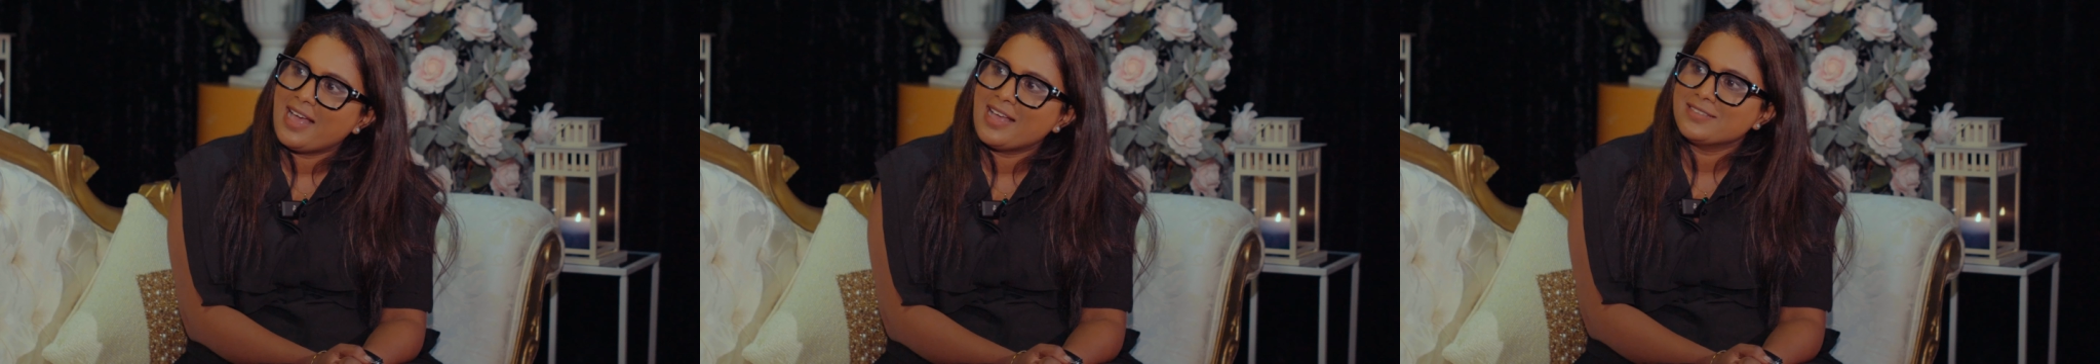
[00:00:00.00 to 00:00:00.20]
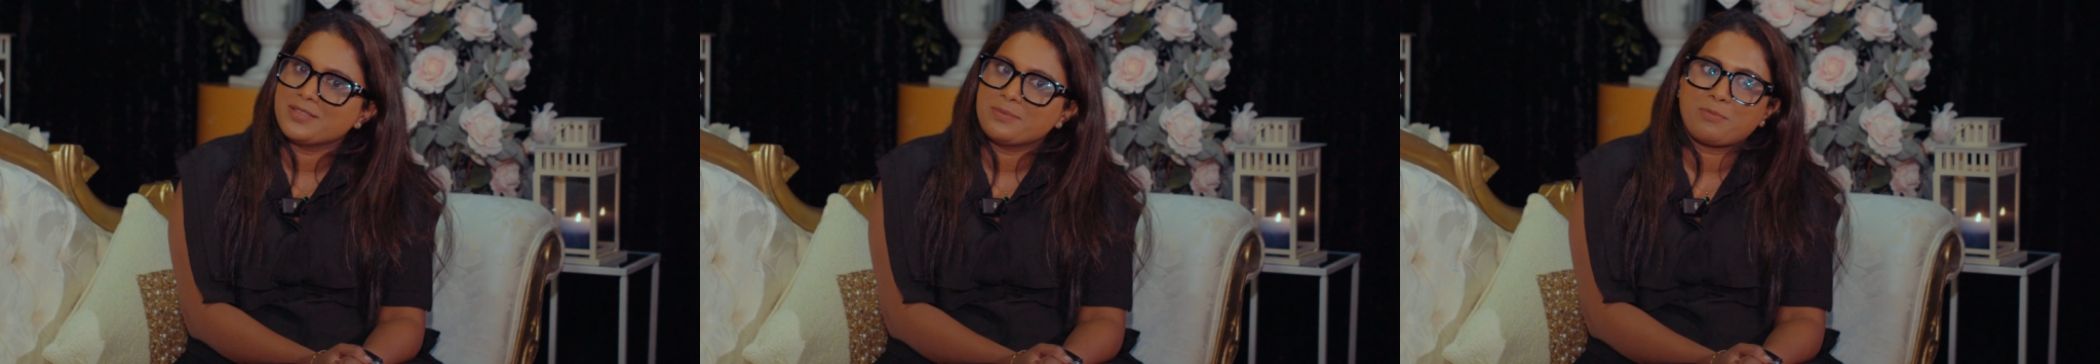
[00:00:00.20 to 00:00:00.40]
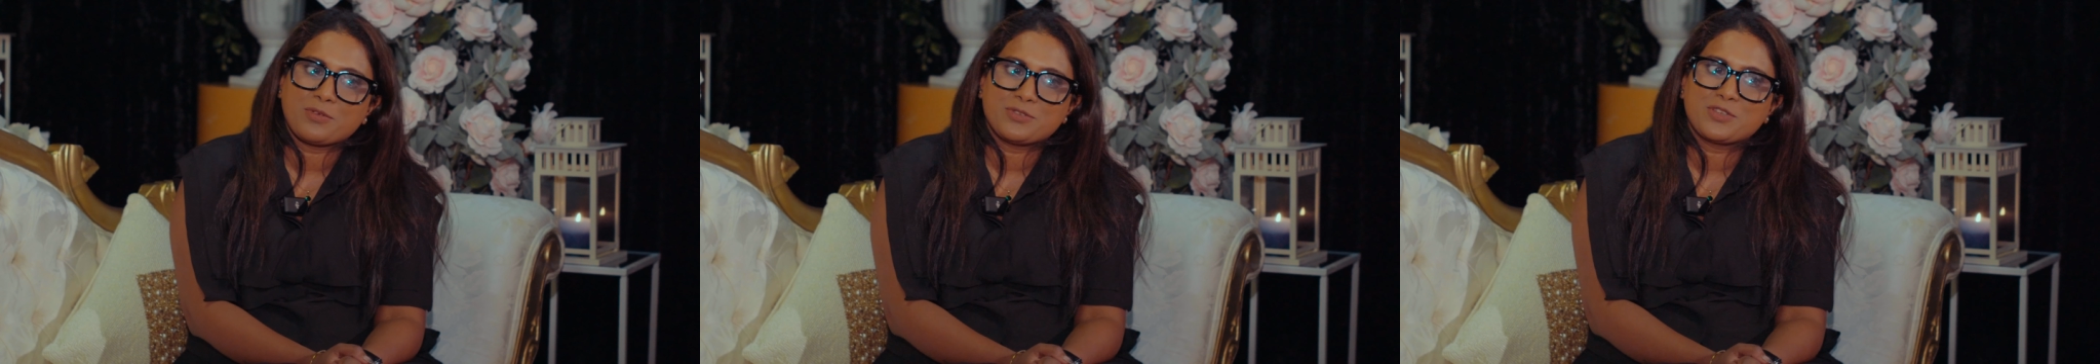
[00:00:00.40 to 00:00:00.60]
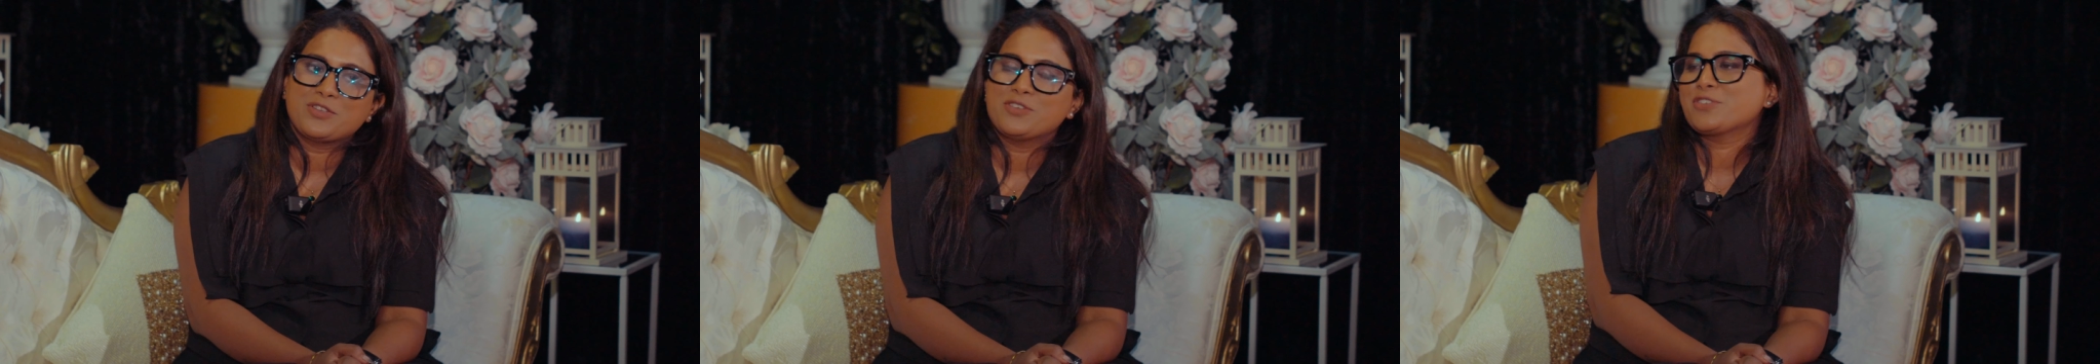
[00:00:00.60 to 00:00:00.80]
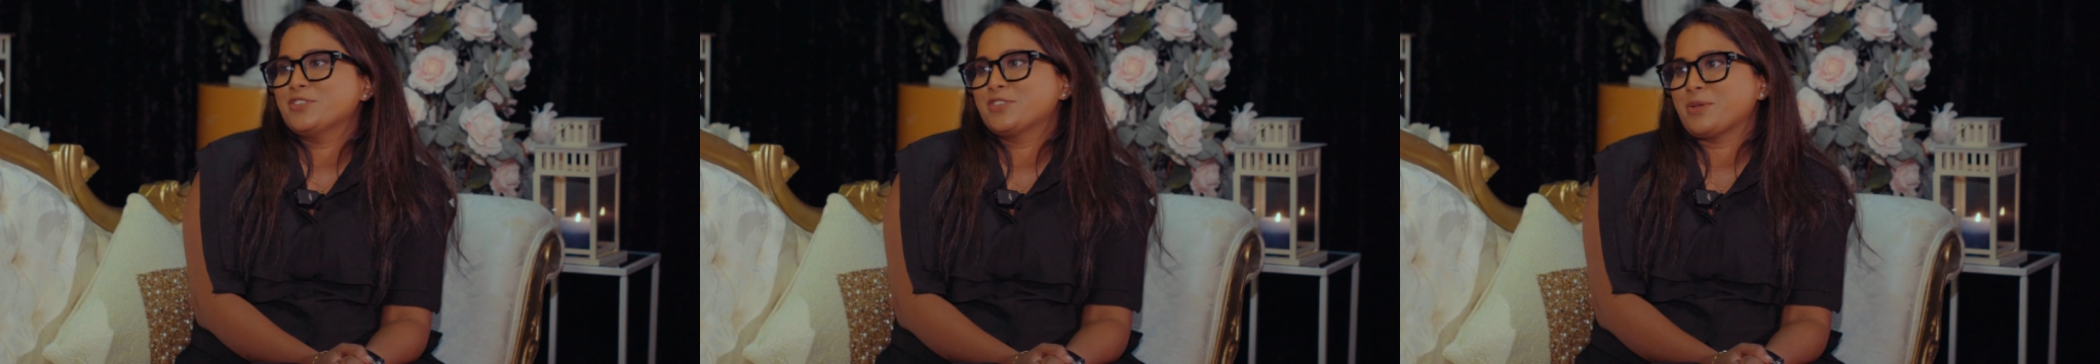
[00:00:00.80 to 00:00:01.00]
as a
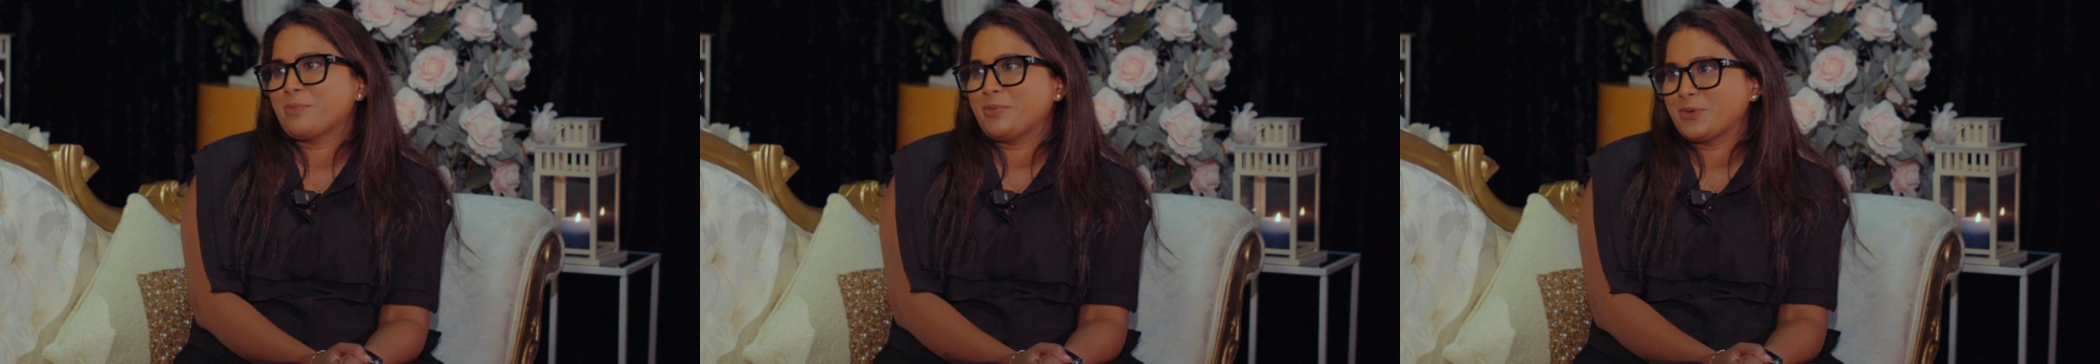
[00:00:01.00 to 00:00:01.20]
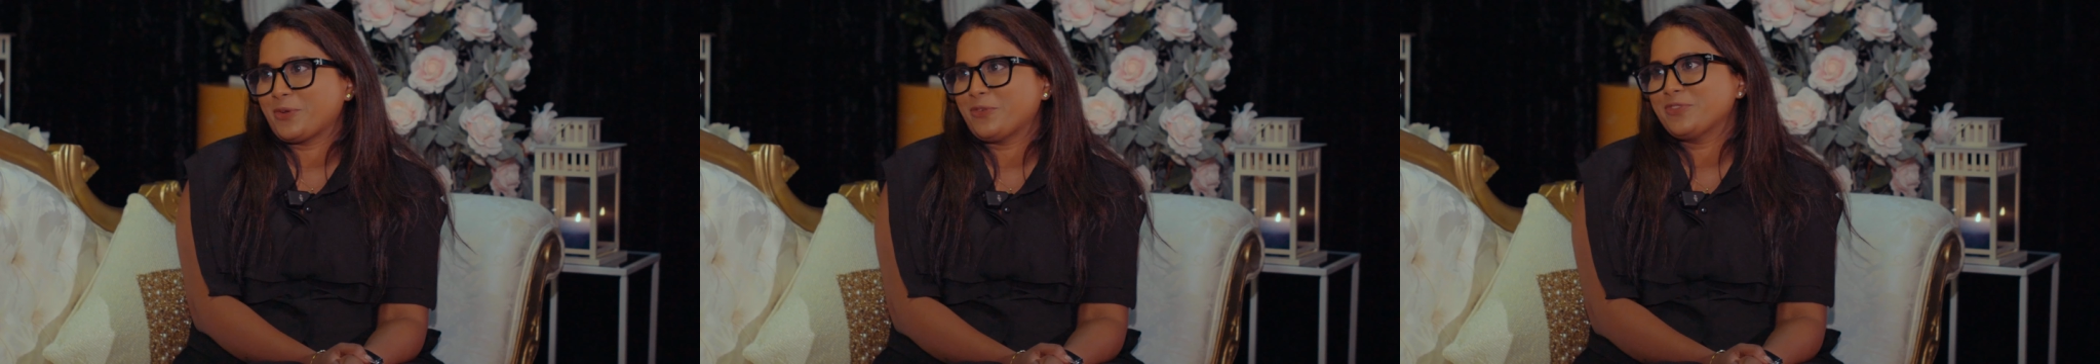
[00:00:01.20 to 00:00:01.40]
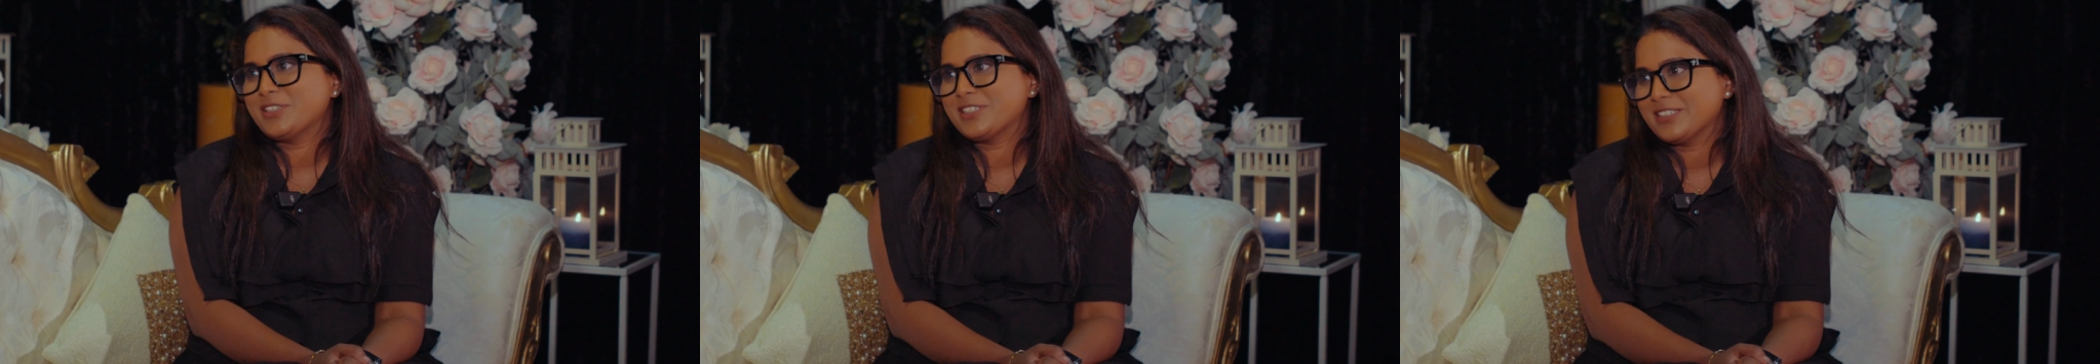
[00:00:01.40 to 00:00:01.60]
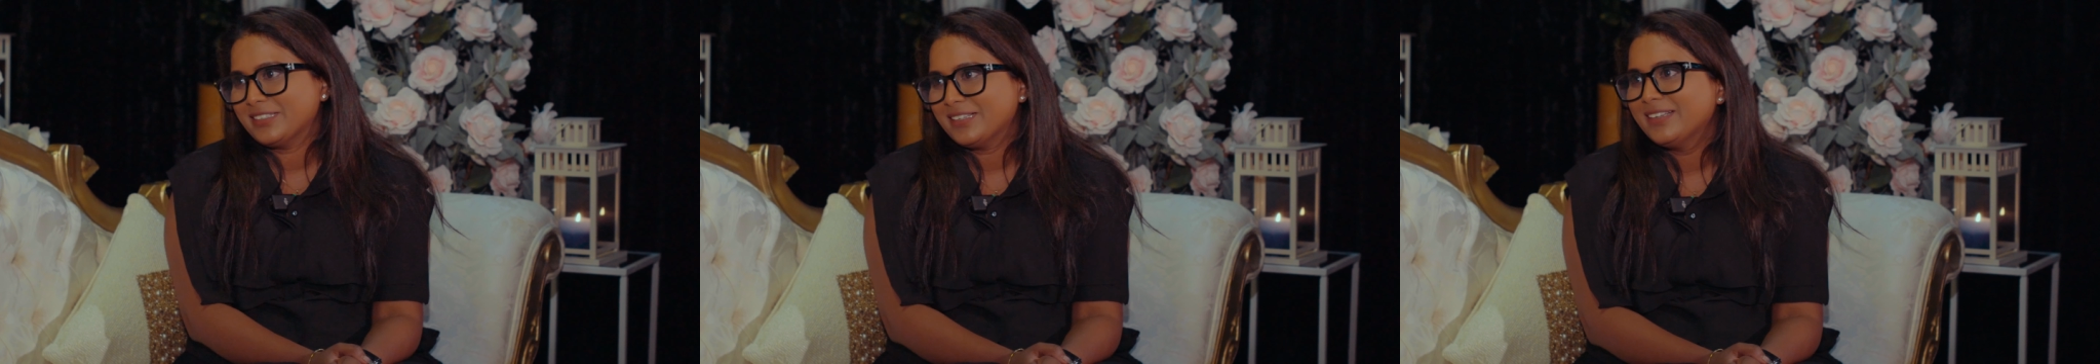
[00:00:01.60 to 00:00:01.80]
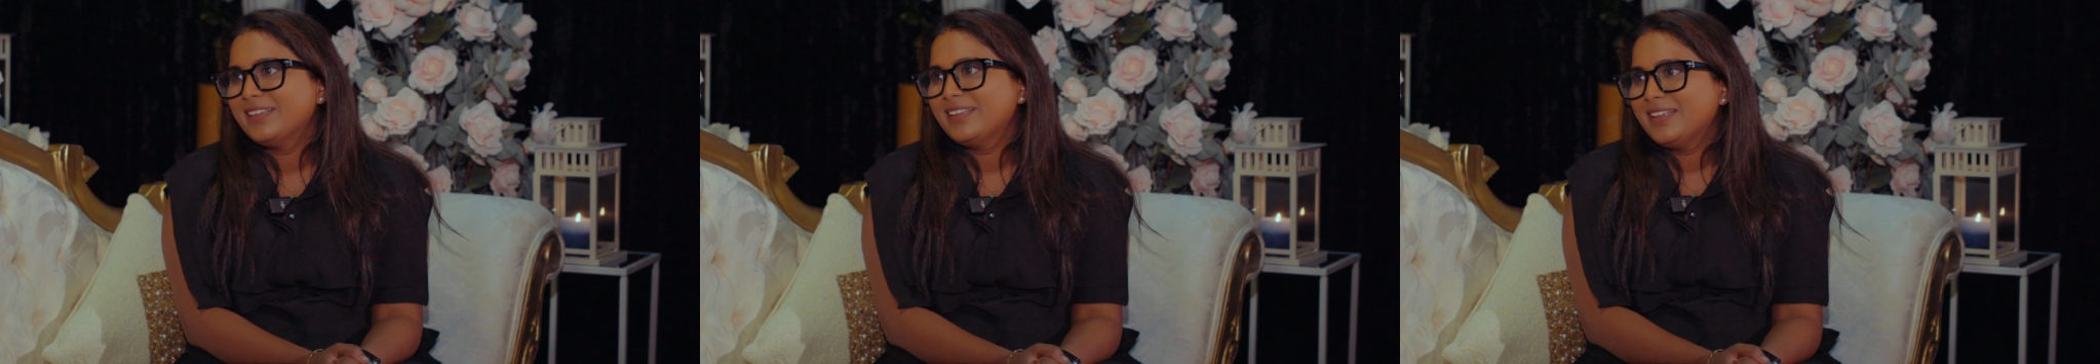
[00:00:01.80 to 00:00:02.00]
prosecution support officer,